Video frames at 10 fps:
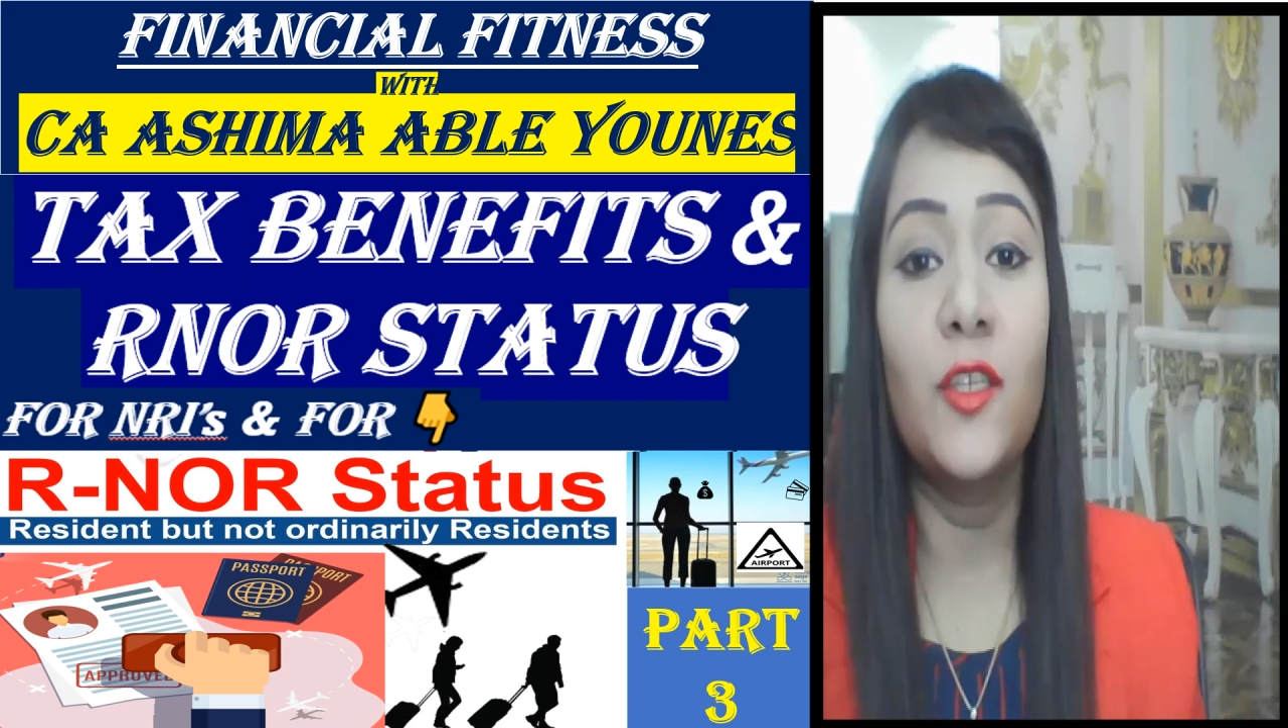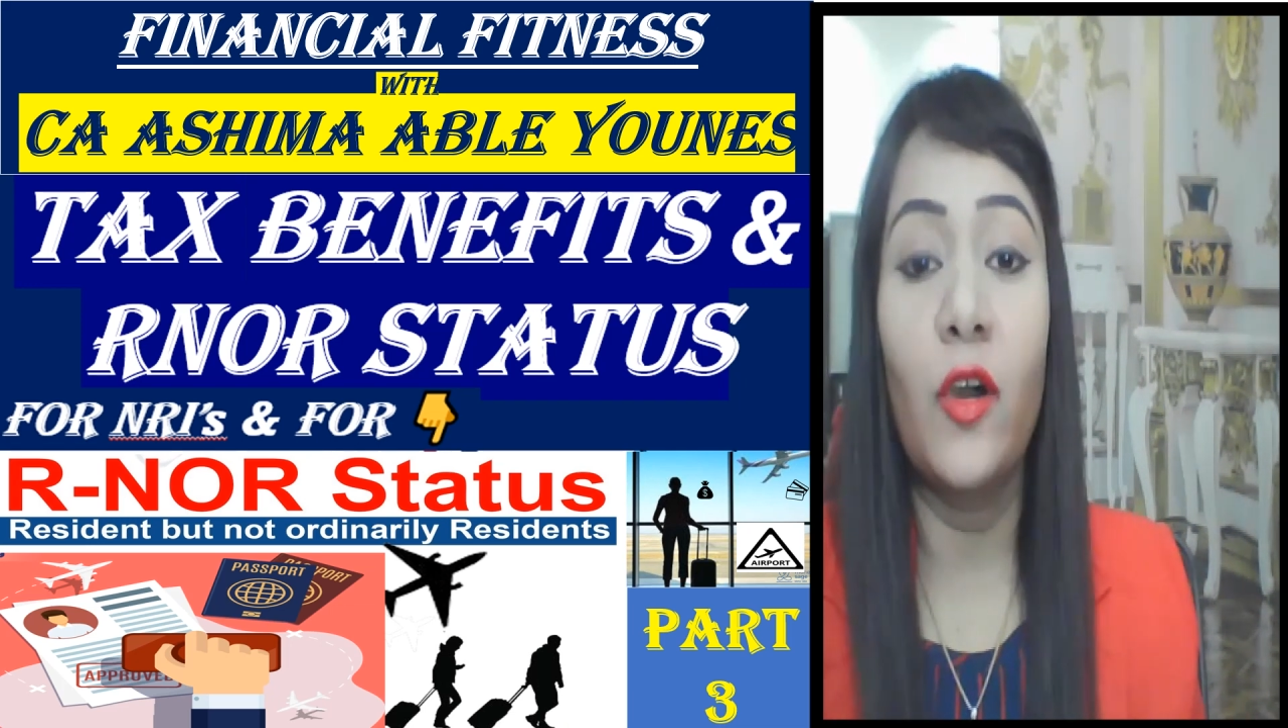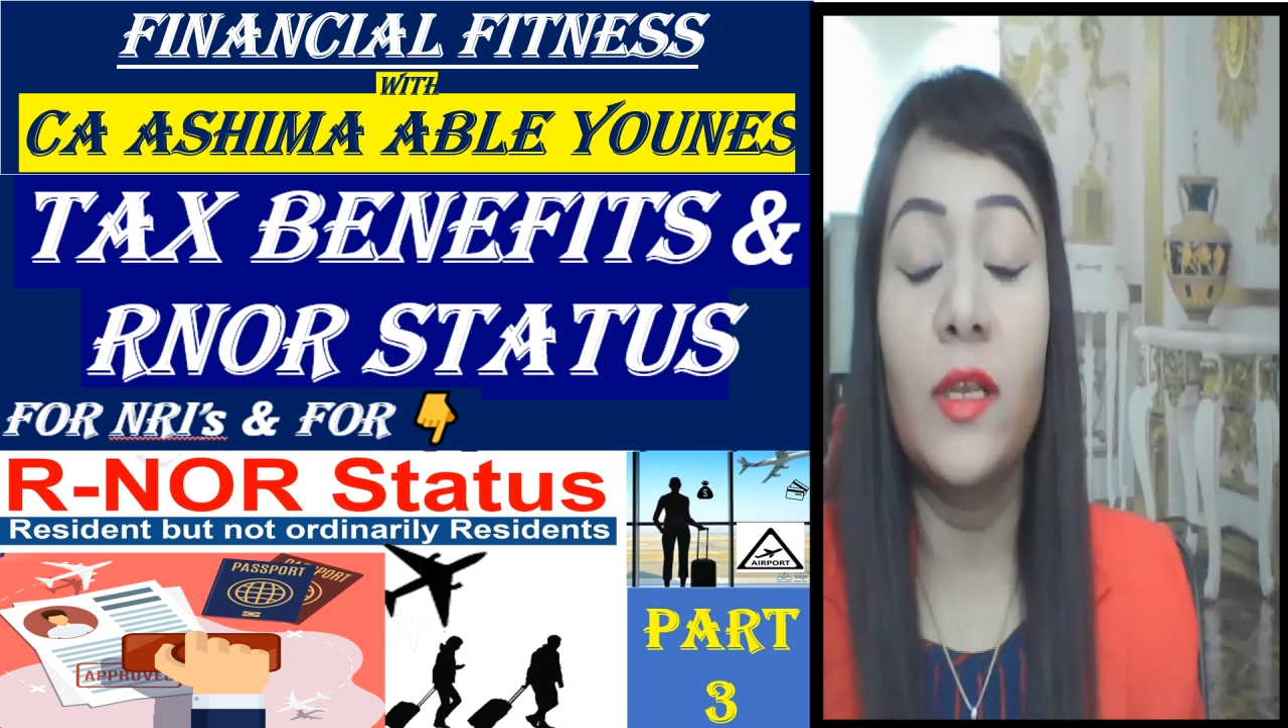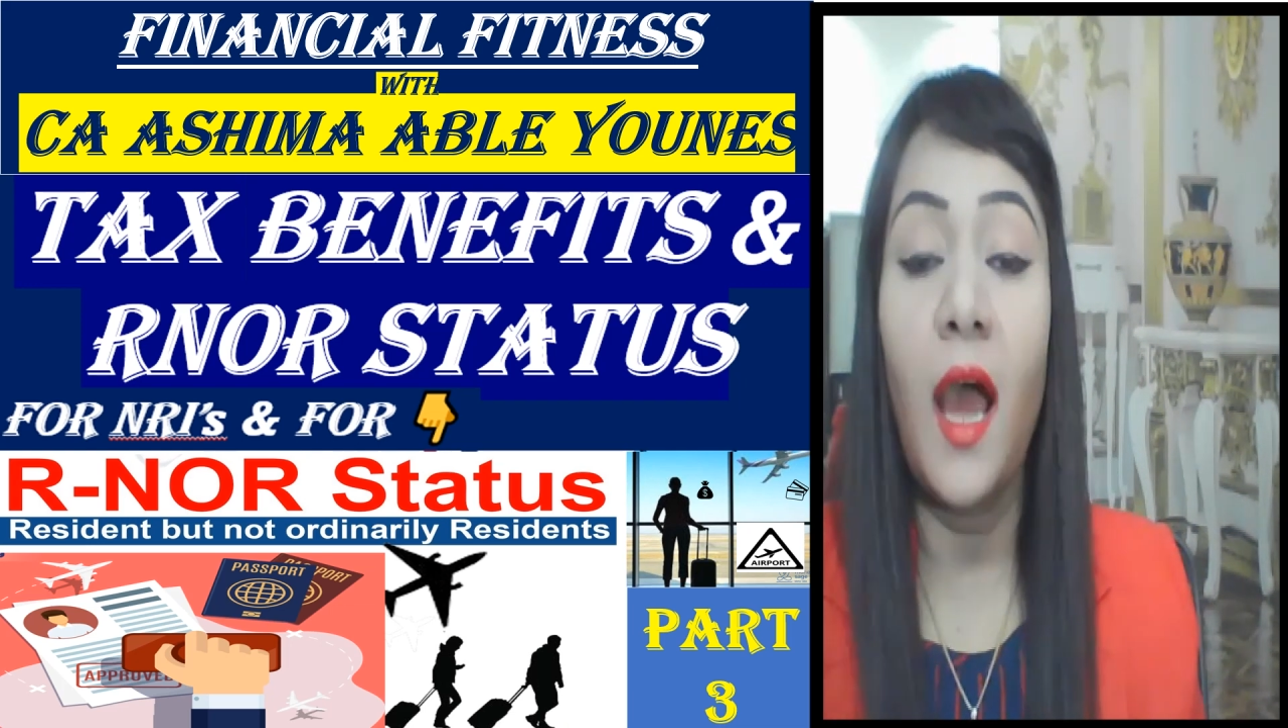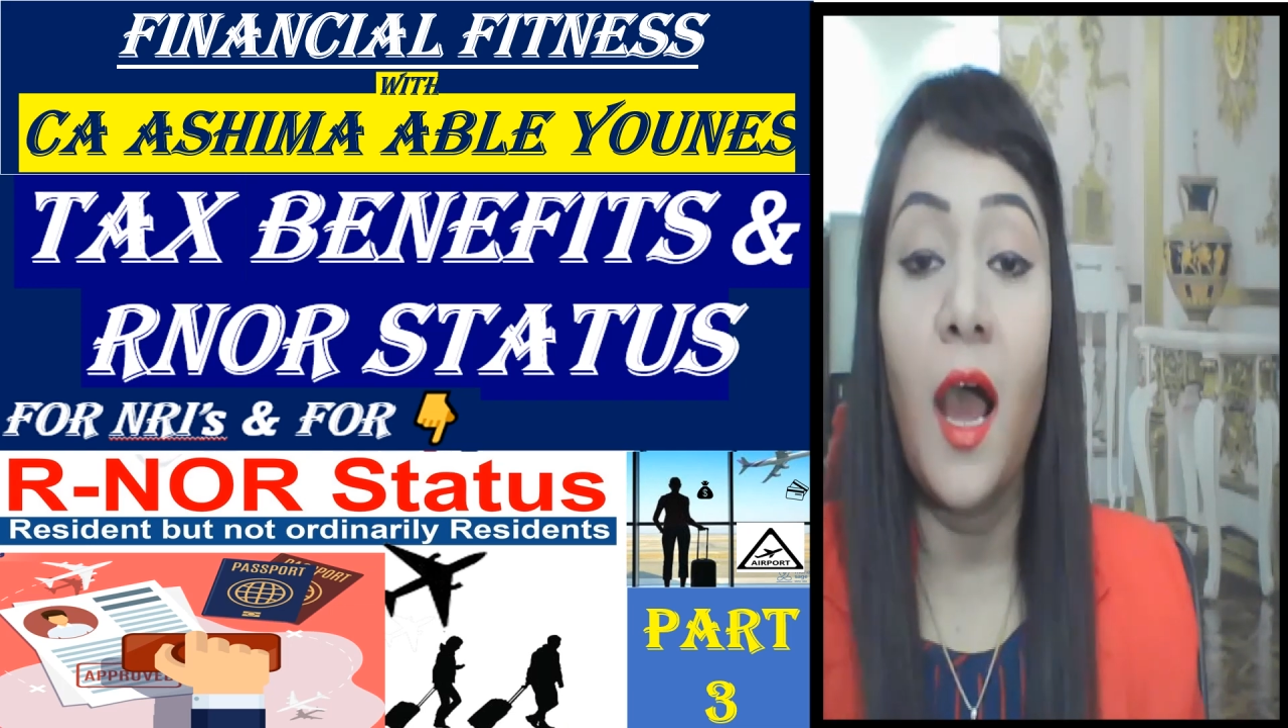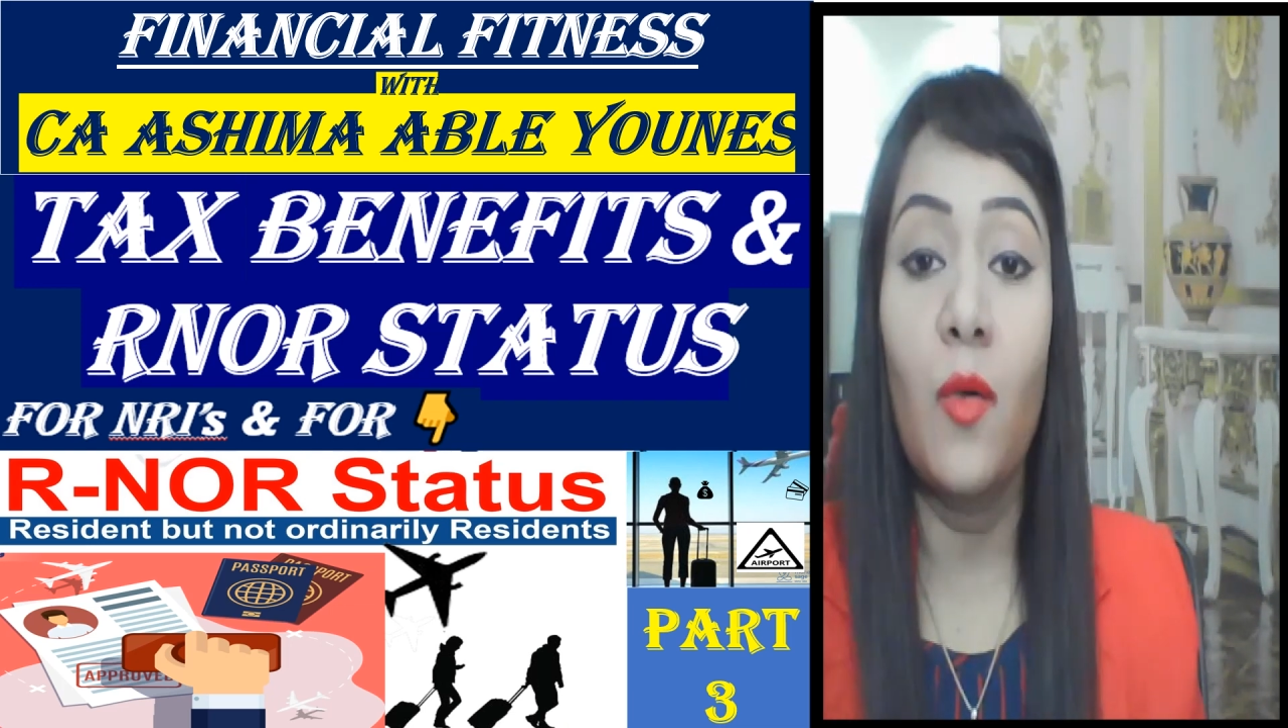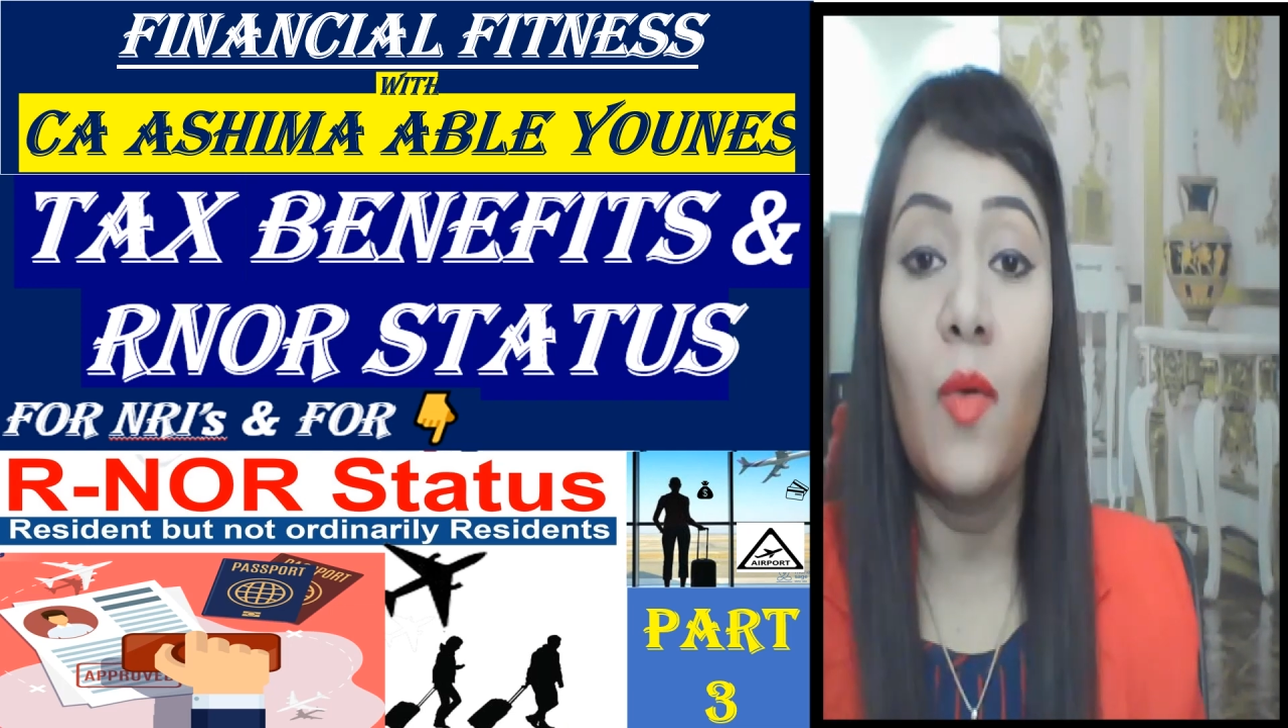on how